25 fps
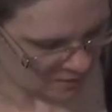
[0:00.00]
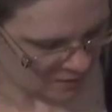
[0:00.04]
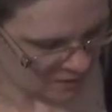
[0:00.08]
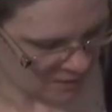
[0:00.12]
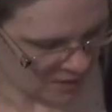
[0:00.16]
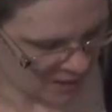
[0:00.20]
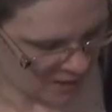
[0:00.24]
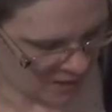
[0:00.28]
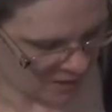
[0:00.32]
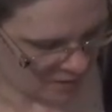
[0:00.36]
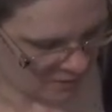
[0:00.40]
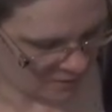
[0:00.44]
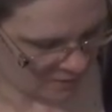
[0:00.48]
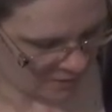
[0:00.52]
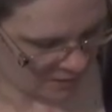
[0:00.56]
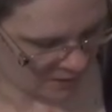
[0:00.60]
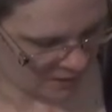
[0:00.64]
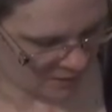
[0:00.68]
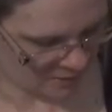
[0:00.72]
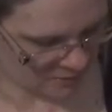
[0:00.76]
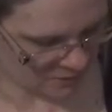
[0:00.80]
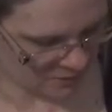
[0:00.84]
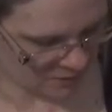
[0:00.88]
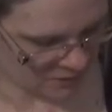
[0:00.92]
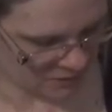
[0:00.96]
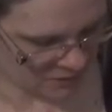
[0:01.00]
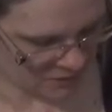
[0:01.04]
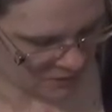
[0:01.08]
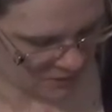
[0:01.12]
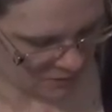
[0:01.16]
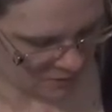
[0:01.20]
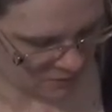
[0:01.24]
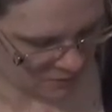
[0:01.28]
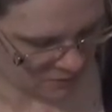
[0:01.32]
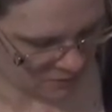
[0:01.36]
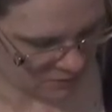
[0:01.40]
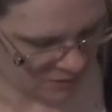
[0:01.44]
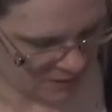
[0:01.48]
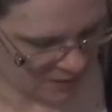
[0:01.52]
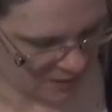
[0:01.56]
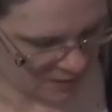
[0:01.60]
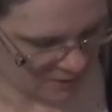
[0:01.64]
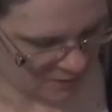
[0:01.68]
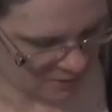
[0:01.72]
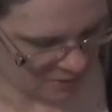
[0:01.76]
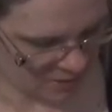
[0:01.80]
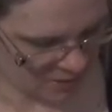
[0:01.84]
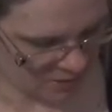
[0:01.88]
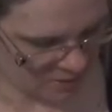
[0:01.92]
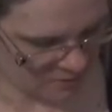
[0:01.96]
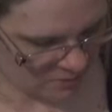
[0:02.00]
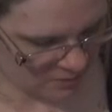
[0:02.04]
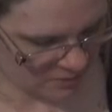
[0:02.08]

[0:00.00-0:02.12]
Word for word: Now, how dost thou look now, O